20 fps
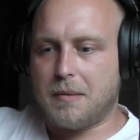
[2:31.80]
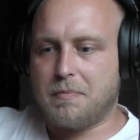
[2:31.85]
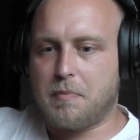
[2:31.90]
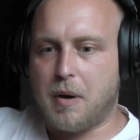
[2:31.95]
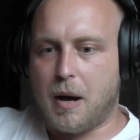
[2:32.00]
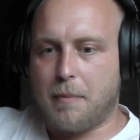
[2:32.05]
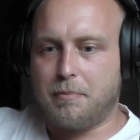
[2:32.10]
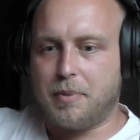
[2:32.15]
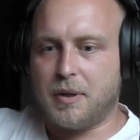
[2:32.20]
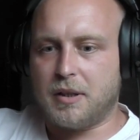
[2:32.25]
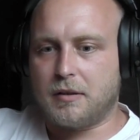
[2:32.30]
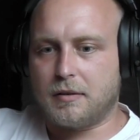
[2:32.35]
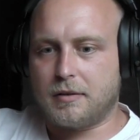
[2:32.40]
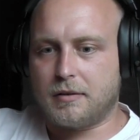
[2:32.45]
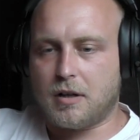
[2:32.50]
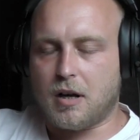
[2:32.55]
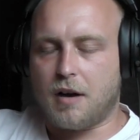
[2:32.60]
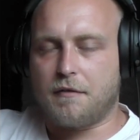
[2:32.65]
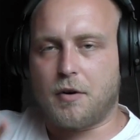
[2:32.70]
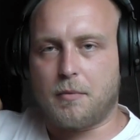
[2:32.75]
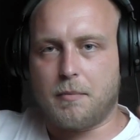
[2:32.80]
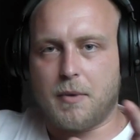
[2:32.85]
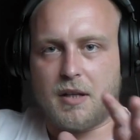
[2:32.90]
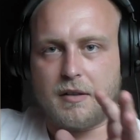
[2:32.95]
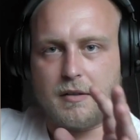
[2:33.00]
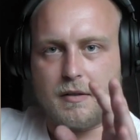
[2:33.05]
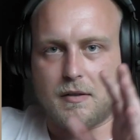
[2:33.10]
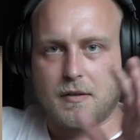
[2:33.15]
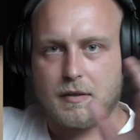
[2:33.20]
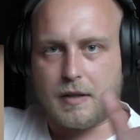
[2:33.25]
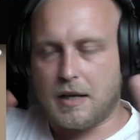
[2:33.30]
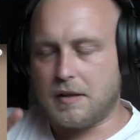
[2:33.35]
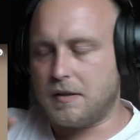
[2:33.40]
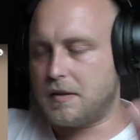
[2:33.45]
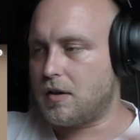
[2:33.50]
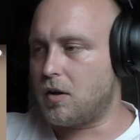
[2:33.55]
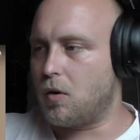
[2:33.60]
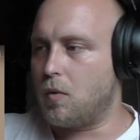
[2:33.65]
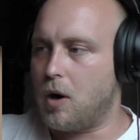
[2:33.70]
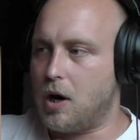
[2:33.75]
puppet governments and
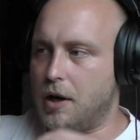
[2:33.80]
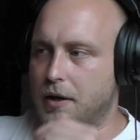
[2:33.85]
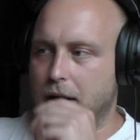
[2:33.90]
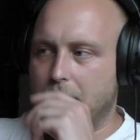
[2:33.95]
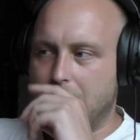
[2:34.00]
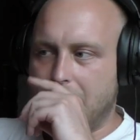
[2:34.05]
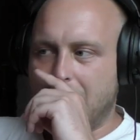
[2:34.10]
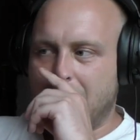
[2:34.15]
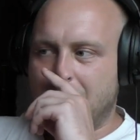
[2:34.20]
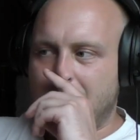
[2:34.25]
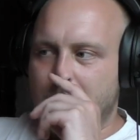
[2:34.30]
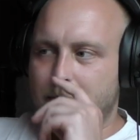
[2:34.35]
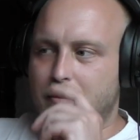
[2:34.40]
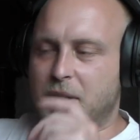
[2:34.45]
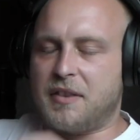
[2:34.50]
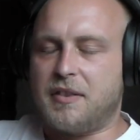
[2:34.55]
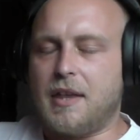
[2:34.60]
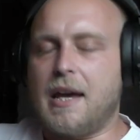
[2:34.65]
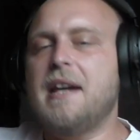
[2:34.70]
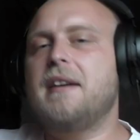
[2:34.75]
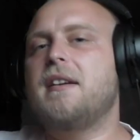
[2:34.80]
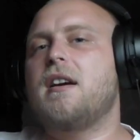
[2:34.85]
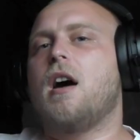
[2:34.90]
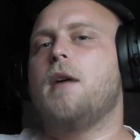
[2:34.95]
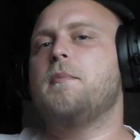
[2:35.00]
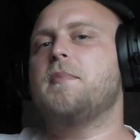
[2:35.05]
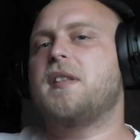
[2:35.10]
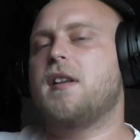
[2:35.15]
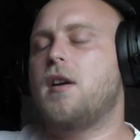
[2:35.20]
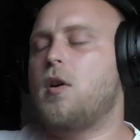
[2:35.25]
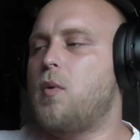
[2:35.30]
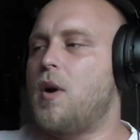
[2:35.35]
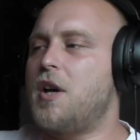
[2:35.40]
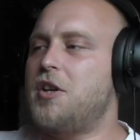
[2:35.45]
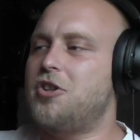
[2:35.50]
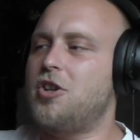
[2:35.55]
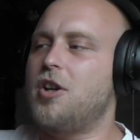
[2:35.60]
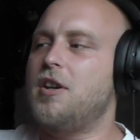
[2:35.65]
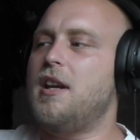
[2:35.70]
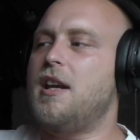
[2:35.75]
so on. But then comes the
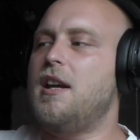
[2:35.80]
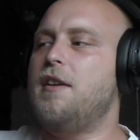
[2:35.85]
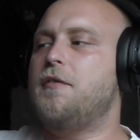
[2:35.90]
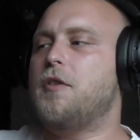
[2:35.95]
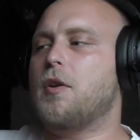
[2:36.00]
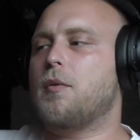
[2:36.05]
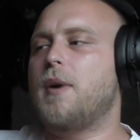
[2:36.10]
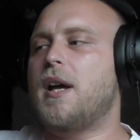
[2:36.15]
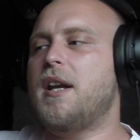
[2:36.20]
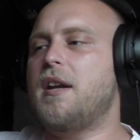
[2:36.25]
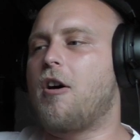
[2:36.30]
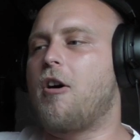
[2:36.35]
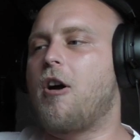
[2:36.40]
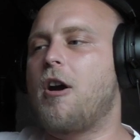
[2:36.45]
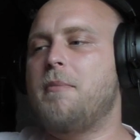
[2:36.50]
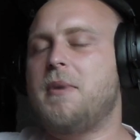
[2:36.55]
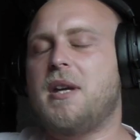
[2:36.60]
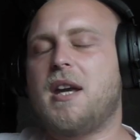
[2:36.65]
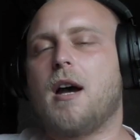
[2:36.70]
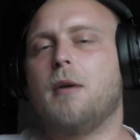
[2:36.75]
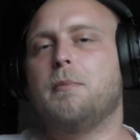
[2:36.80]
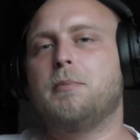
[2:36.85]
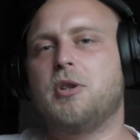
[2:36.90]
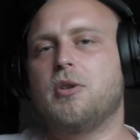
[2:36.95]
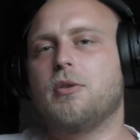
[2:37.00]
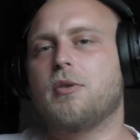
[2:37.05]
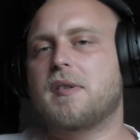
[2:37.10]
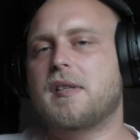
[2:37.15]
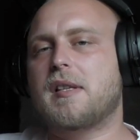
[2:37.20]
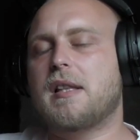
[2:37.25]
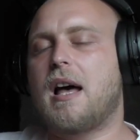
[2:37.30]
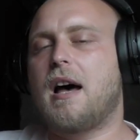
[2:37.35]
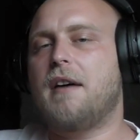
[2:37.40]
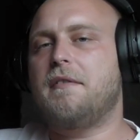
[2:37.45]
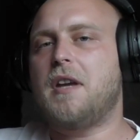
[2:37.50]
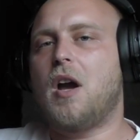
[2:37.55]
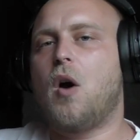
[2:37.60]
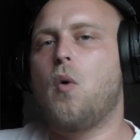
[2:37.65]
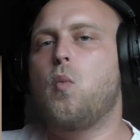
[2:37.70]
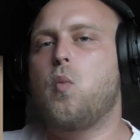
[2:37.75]
question, if the Red Army helped
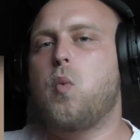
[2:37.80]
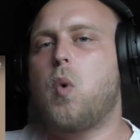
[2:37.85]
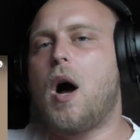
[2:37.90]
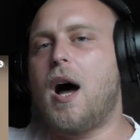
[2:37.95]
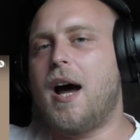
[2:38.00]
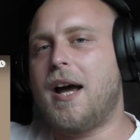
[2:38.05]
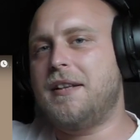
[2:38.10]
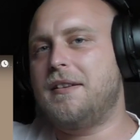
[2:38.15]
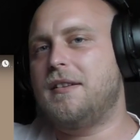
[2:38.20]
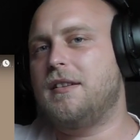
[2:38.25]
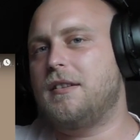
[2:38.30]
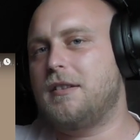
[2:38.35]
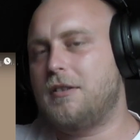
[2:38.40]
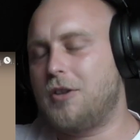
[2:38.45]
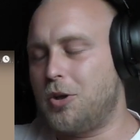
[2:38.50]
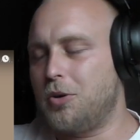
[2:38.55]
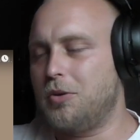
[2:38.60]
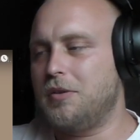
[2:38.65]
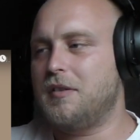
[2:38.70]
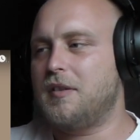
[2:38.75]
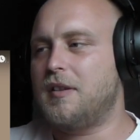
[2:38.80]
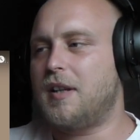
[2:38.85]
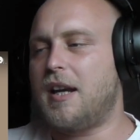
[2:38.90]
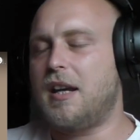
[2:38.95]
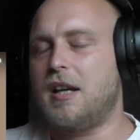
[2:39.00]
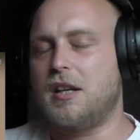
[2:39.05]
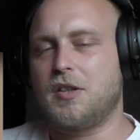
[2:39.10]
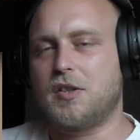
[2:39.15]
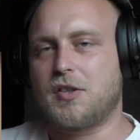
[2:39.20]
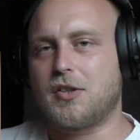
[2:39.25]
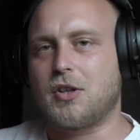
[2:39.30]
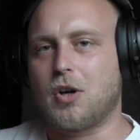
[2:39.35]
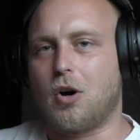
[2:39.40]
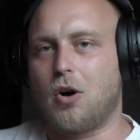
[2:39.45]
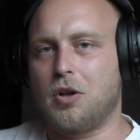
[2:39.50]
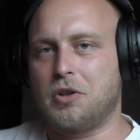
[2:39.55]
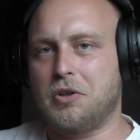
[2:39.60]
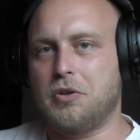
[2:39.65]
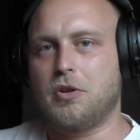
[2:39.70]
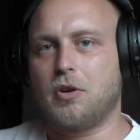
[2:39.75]
Yugoslavia, why couldn't they
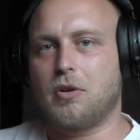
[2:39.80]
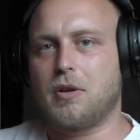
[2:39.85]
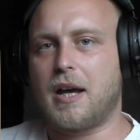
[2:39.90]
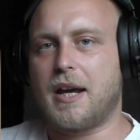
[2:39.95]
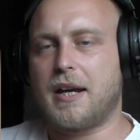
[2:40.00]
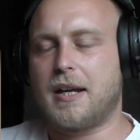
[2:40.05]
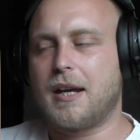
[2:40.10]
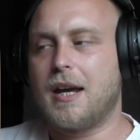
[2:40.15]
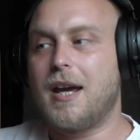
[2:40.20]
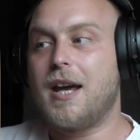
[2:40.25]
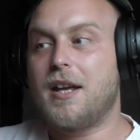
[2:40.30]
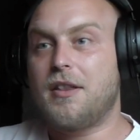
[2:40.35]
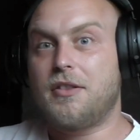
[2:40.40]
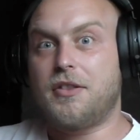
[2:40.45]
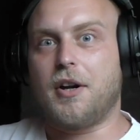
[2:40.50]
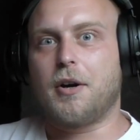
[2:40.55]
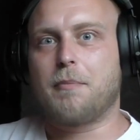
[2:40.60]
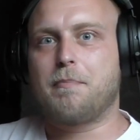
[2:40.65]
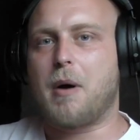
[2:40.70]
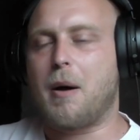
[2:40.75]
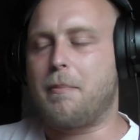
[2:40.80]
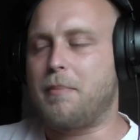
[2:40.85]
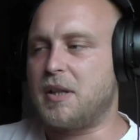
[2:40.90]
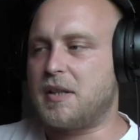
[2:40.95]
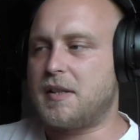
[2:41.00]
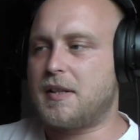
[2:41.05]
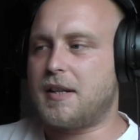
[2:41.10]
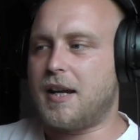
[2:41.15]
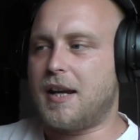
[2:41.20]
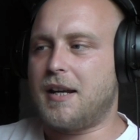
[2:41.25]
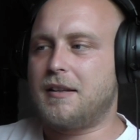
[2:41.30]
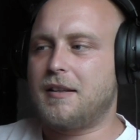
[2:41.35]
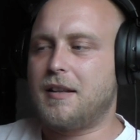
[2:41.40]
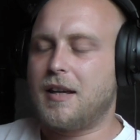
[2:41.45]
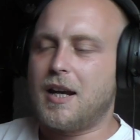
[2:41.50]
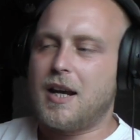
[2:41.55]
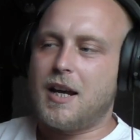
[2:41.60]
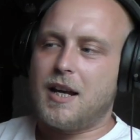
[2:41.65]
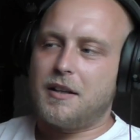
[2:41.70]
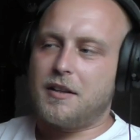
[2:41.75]
install, their puppet state?
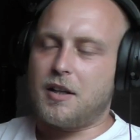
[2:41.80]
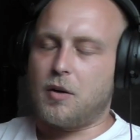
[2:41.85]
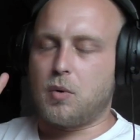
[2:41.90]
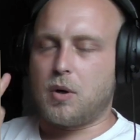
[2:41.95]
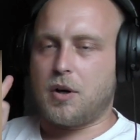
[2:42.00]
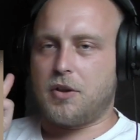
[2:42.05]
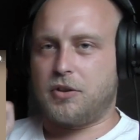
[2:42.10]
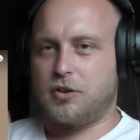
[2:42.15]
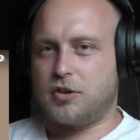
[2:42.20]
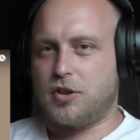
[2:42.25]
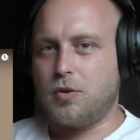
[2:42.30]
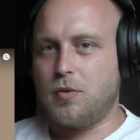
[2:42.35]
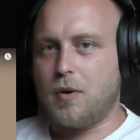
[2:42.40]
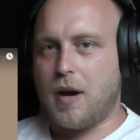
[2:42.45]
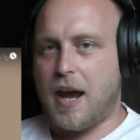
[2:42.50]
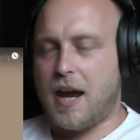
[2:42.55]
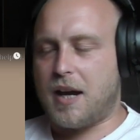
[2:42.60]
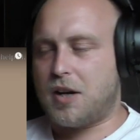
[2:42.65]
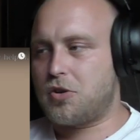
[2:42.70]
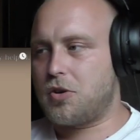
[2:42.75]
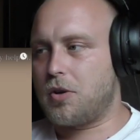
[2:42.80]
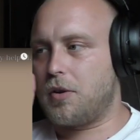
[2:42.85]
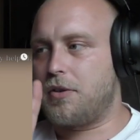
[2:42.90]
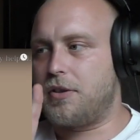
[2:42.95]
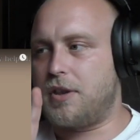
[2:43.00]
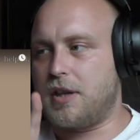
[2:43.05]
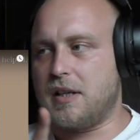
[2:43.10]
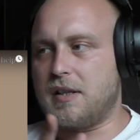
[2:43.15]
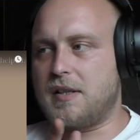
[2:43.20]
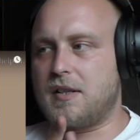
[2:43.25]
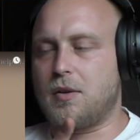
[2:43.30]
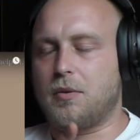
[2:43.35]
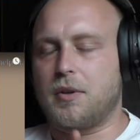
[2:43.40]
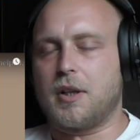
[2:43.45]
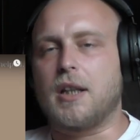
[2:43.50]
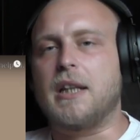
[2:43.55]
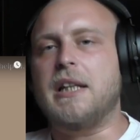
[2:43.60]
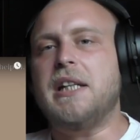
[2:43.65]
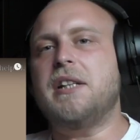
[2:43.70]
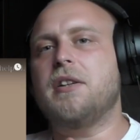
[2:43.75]
There were two actual things. So
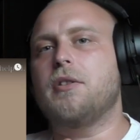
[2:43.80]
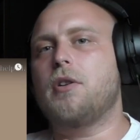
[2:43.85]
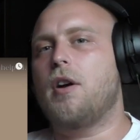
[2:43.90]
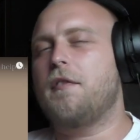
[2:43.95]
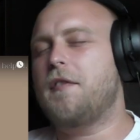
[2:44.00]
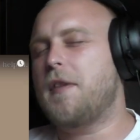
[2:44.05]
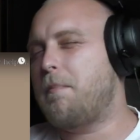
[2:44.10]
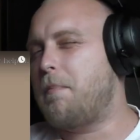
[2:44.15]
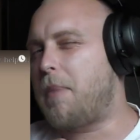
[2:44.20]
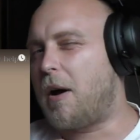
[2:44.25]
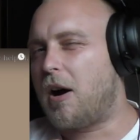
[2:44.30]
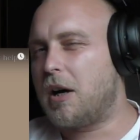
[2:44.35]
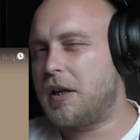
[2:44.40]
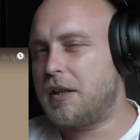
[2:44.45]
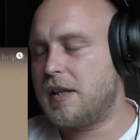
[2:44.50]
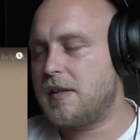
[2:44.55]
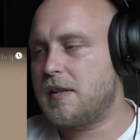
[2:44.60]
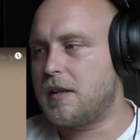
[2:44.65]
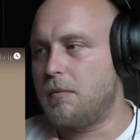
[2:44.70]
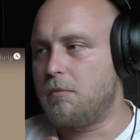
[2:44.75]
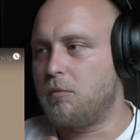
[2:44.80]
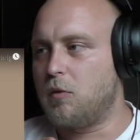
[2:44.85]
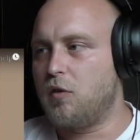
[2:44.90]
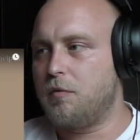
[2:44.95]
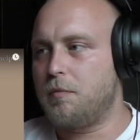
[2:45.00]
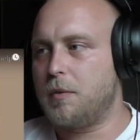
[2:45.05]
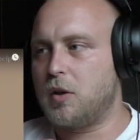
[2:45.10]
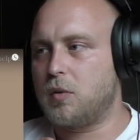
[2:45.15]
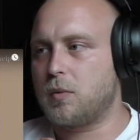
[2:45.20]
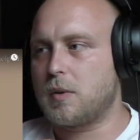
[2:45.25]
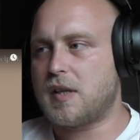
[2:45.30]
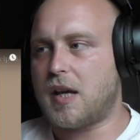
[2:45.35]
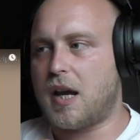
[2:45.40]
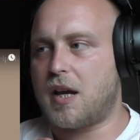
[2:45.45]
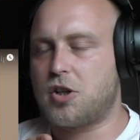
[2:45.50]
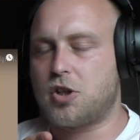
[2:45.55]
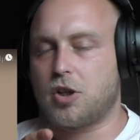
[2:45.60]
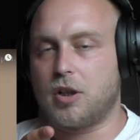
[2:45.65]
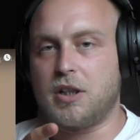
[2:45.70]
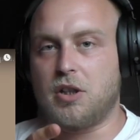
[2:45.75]
the leader of the partisan movement was
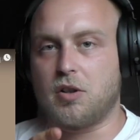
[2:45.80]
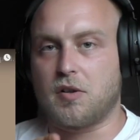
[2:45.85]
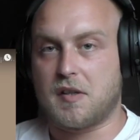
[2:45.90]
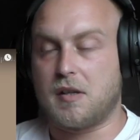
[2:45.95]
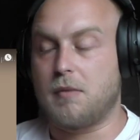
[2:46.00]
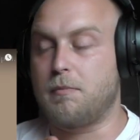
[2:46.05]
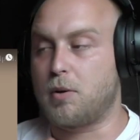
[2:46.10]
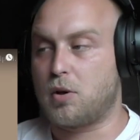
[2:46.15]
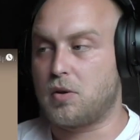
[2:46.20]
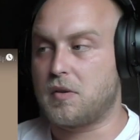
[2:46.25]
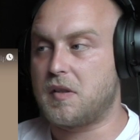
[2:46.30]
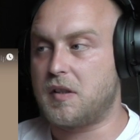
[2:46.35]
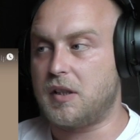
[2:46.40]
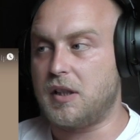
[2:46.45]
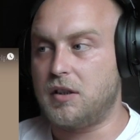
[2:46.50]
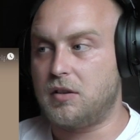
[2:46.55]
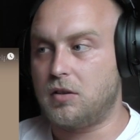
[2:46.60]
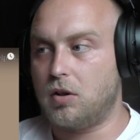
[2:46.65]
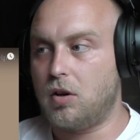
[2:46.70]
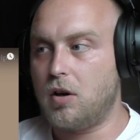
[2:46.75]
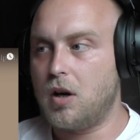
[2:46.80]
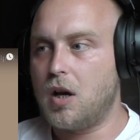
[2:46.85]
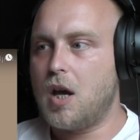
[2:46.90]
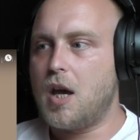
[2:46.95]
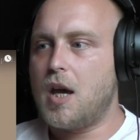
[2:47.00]
actually Josip Broz Tito,